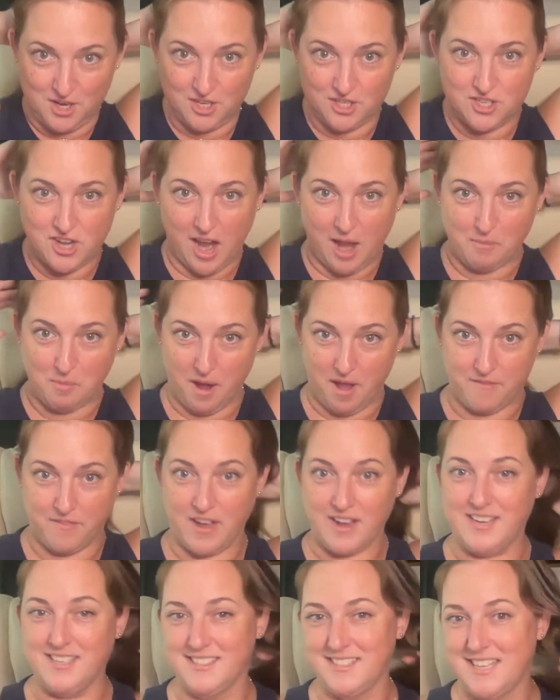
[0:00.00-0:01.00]
a trad wife.
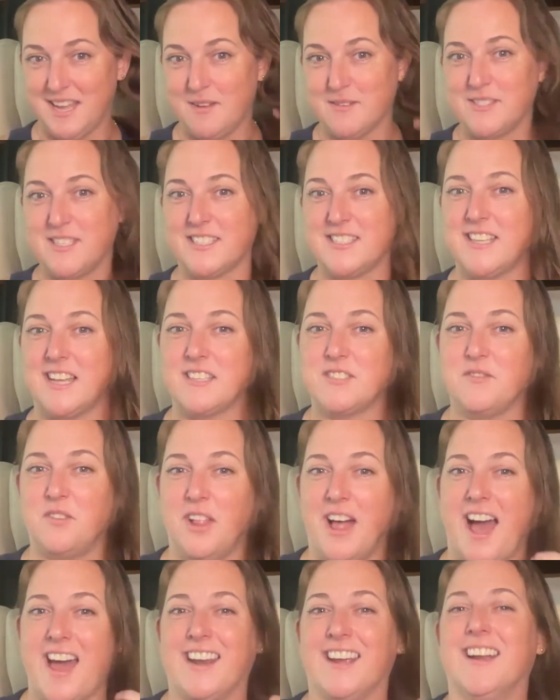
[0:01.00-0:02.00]
I didn't say I was
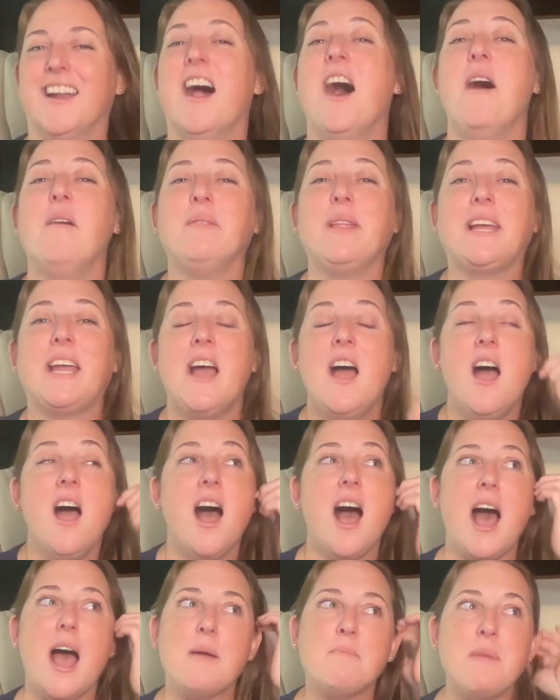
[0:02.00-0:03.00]
successful at it. I'm like,
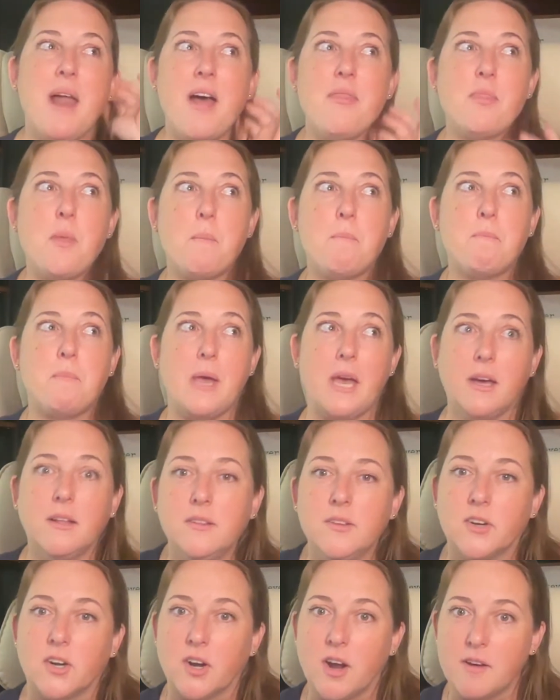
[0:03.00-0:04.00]
I'm not the
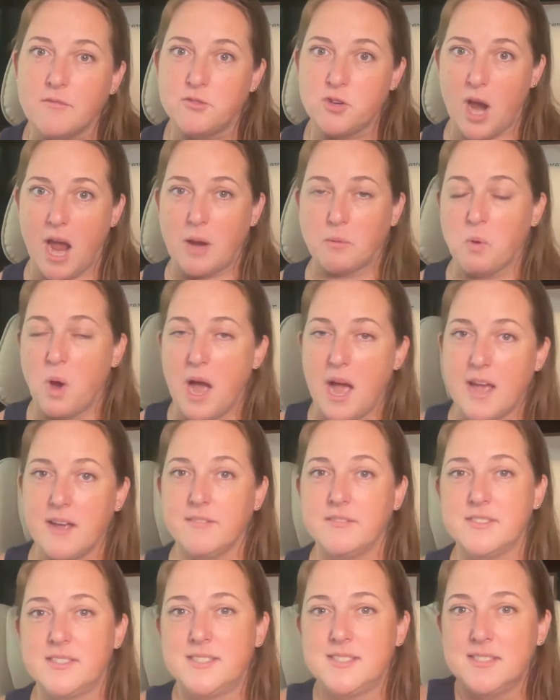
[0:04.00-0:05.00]
pillar of trad
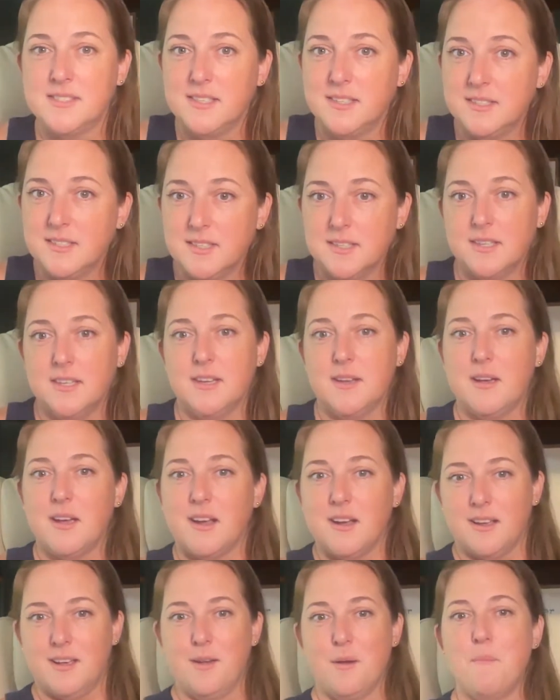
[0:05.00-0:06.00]
wives,
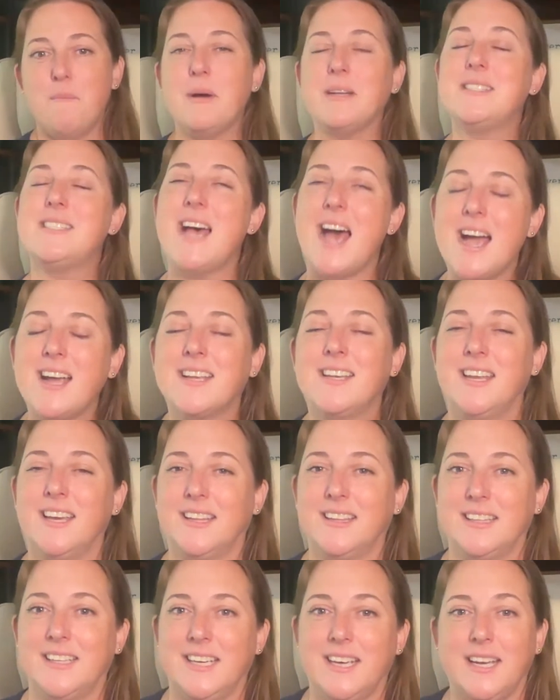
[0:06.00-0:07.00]
but
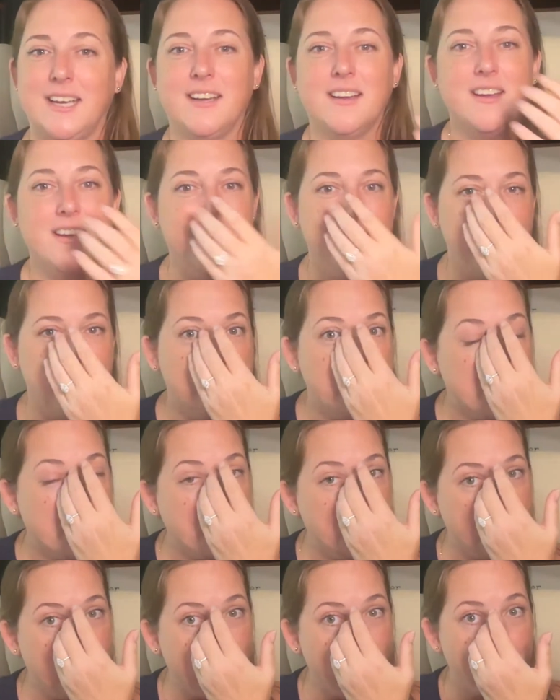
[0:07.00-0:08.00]
technically,
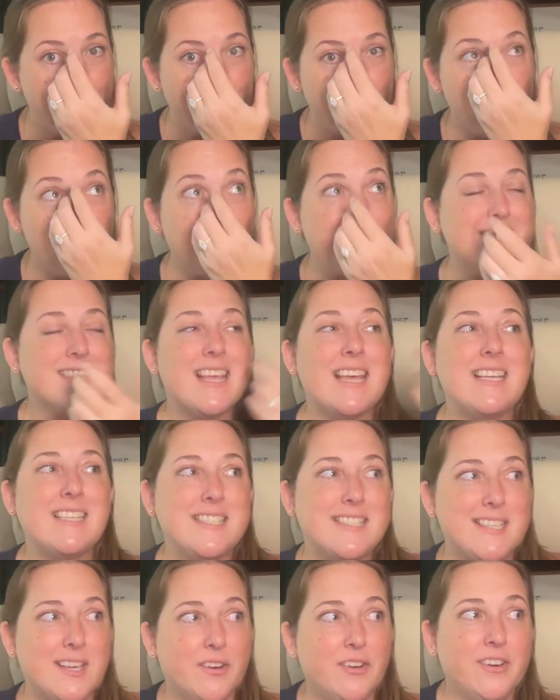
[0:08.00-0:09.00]
just like
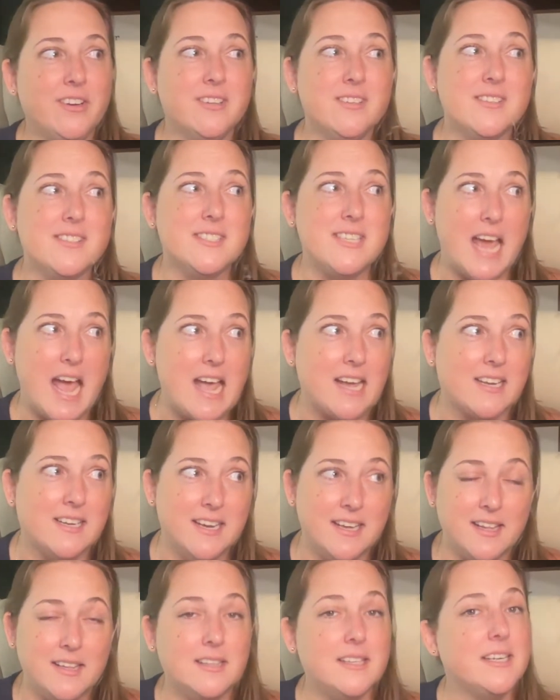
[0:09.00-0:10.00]
cereal's
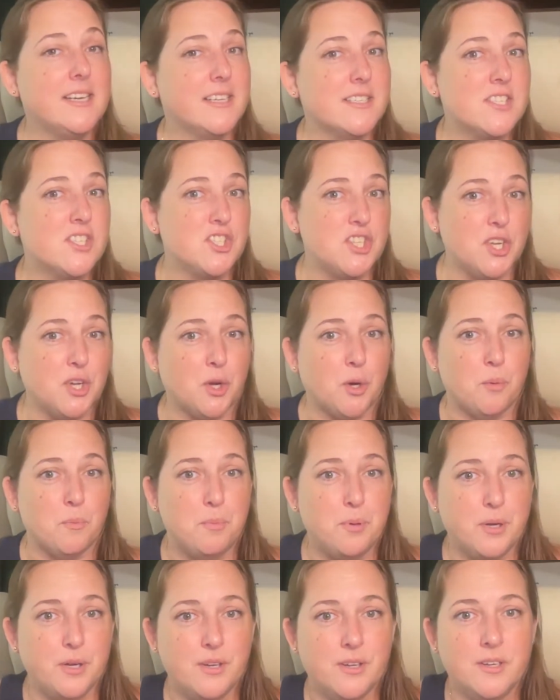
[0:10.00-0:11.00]
technically a soup.
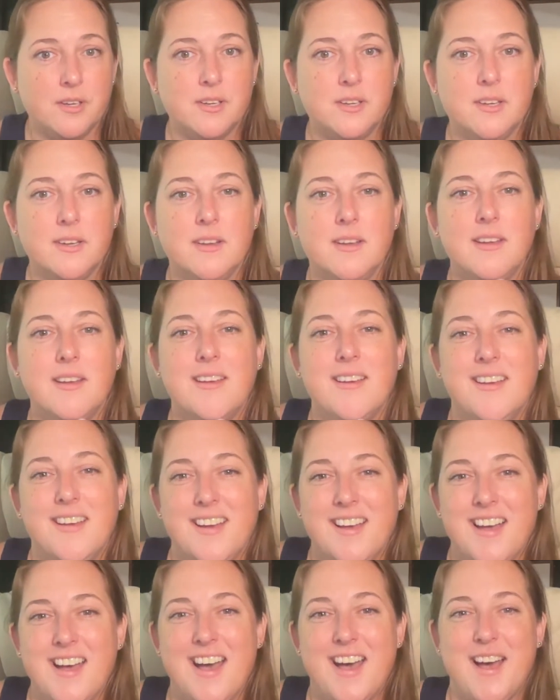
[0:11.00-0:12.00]

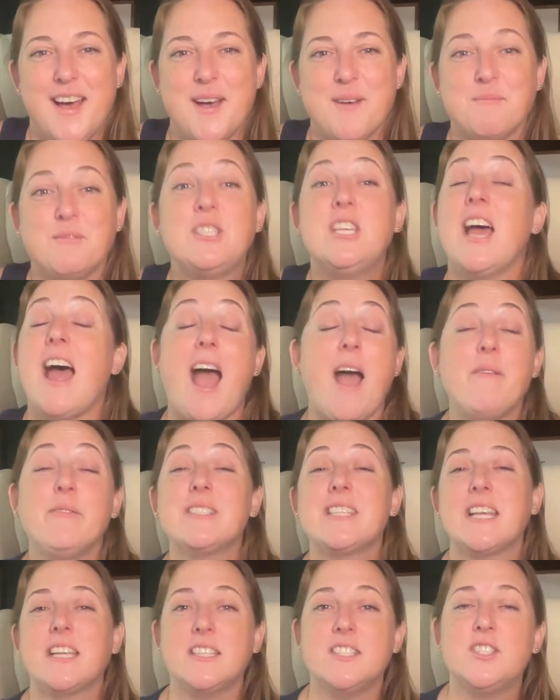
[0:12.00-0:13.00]
I was
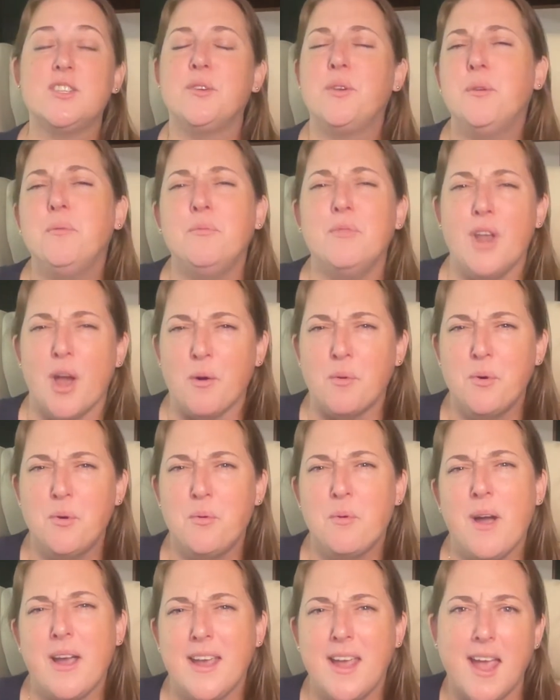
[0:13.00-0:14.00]
like, do you know
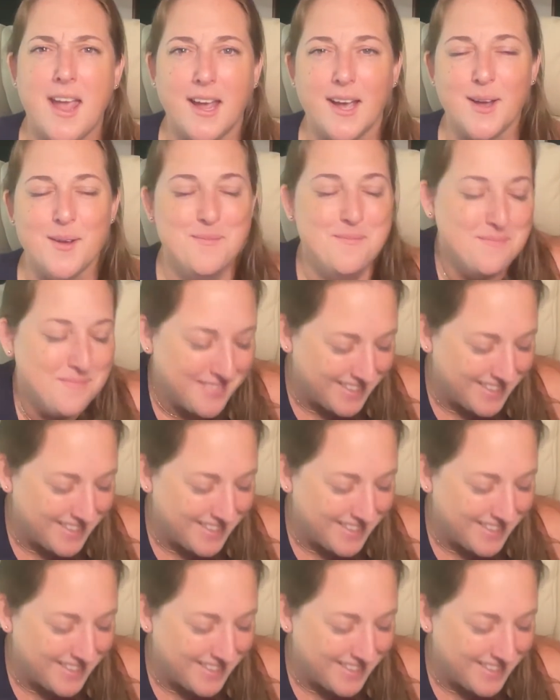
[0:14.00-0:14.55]
who I am?